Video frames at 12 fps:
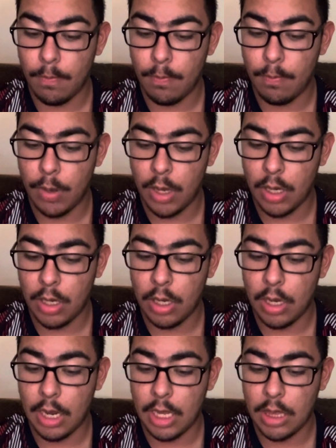but
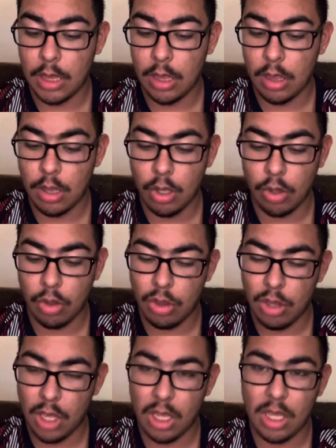I still
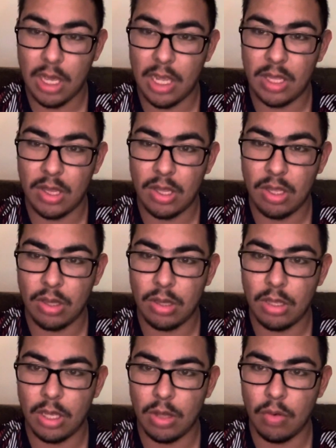think
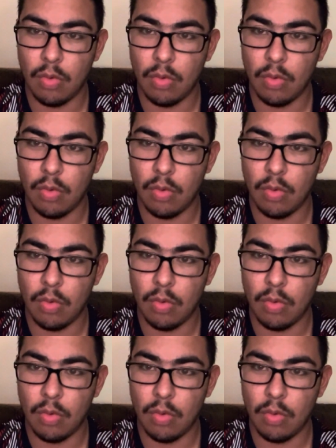New